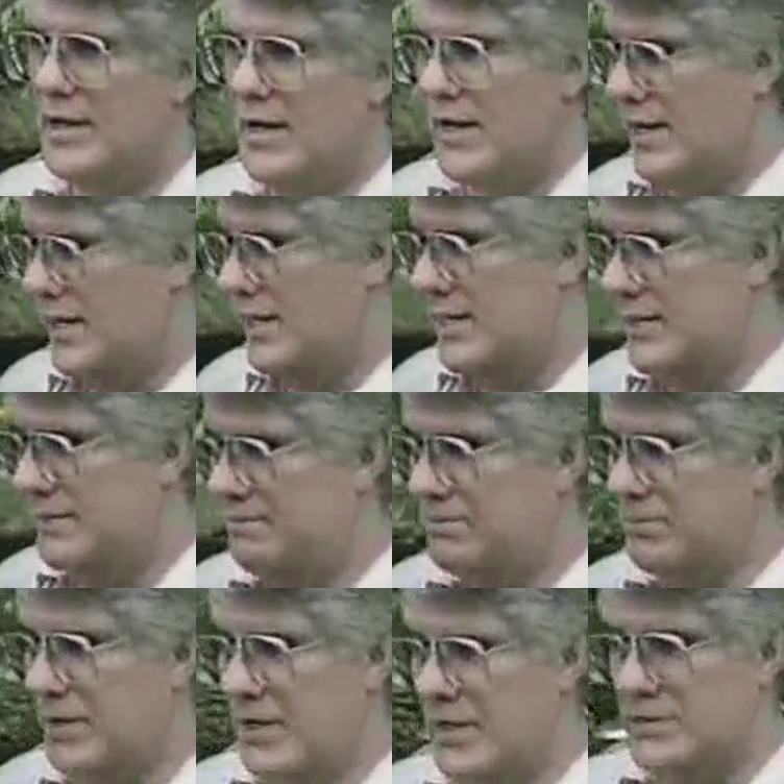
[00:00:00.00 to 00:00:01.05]
um,
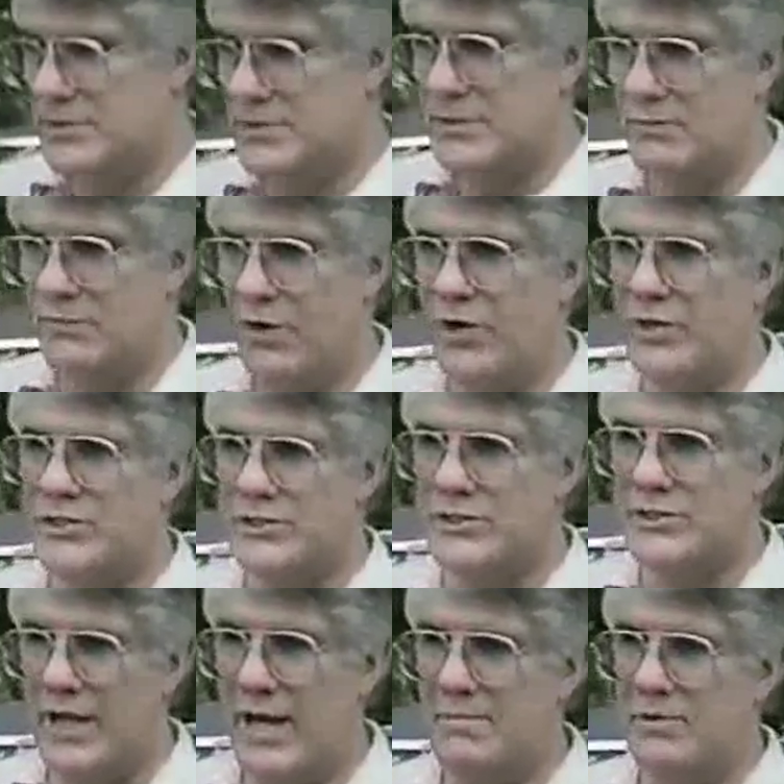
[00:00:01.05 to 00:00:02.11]
is very
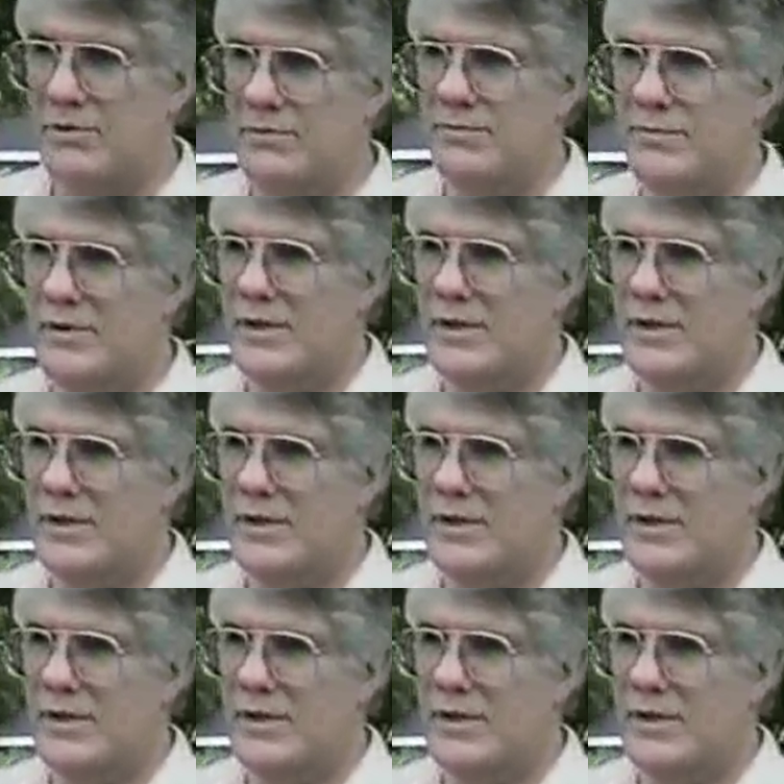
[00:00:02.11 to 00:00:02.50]
stable,